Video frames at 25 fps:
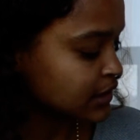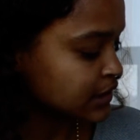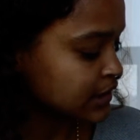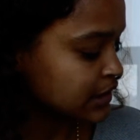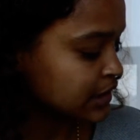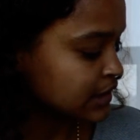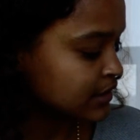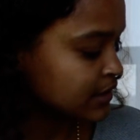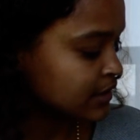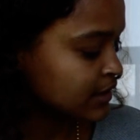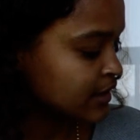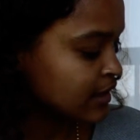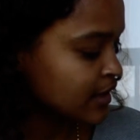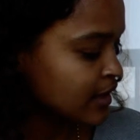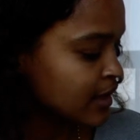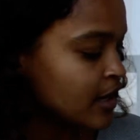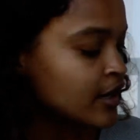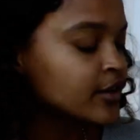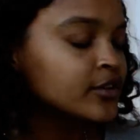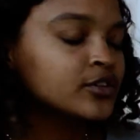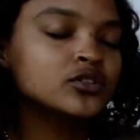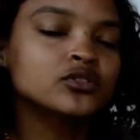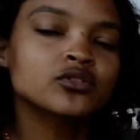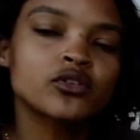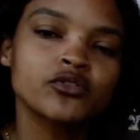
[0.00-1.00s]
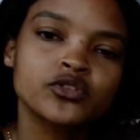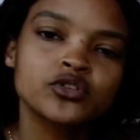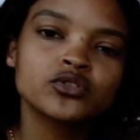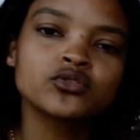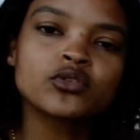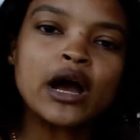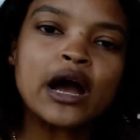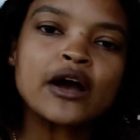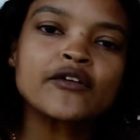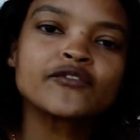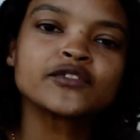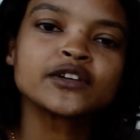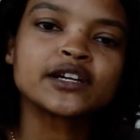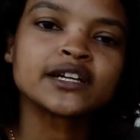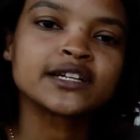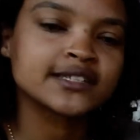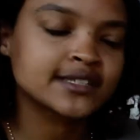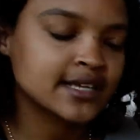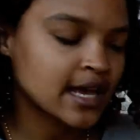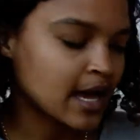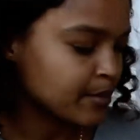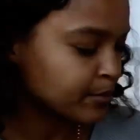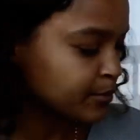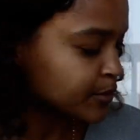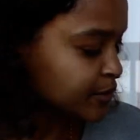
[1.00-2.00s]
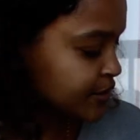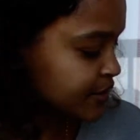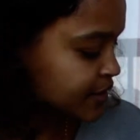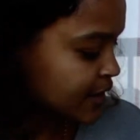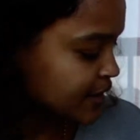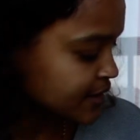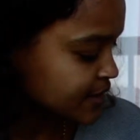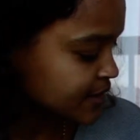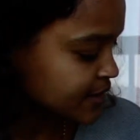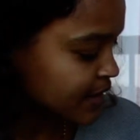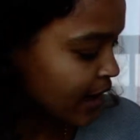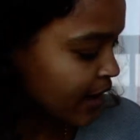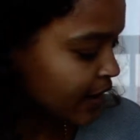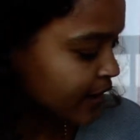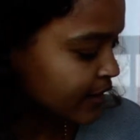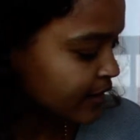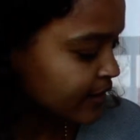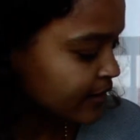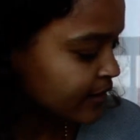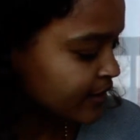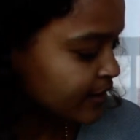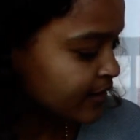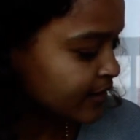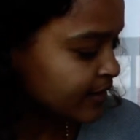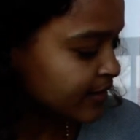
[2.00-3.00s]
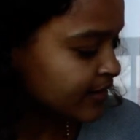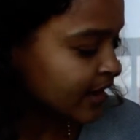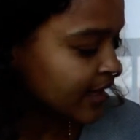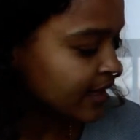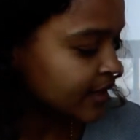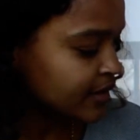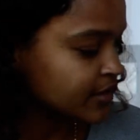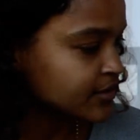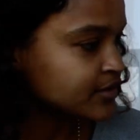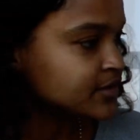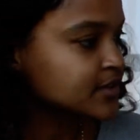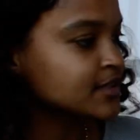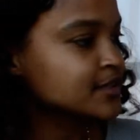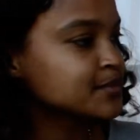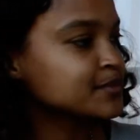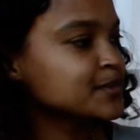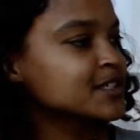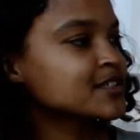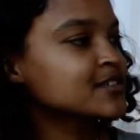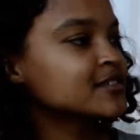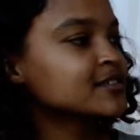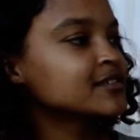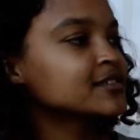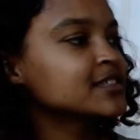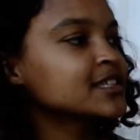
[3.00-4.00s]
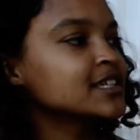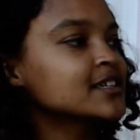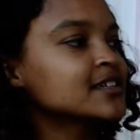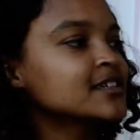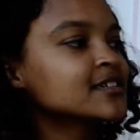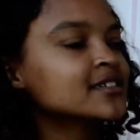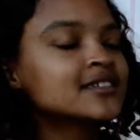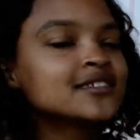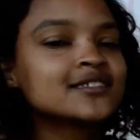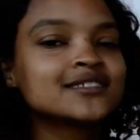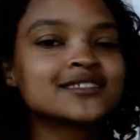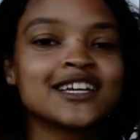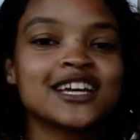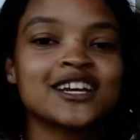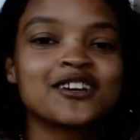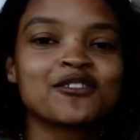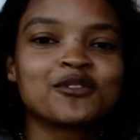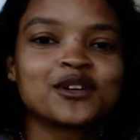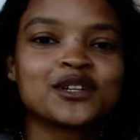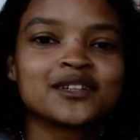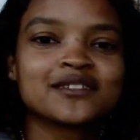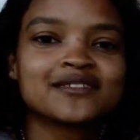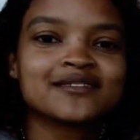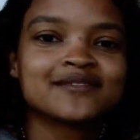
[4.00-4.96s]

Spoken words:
Lee. You do have nice apples, I say. Thank you, says Mr. Lee. Take one.